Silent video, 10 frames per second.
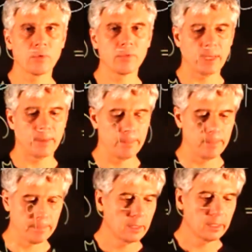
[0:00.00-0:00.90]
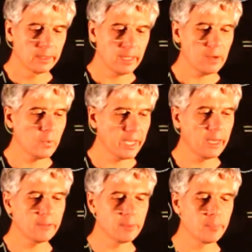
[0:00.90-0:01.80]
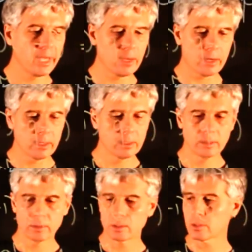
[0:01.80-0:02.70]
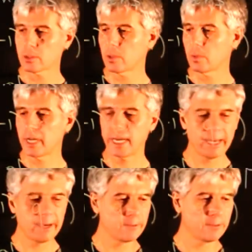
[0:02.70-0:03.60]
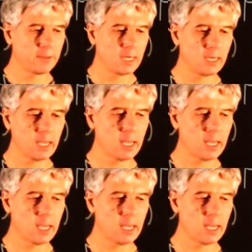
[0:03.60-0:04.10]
of m. Now we have a pair. So we have a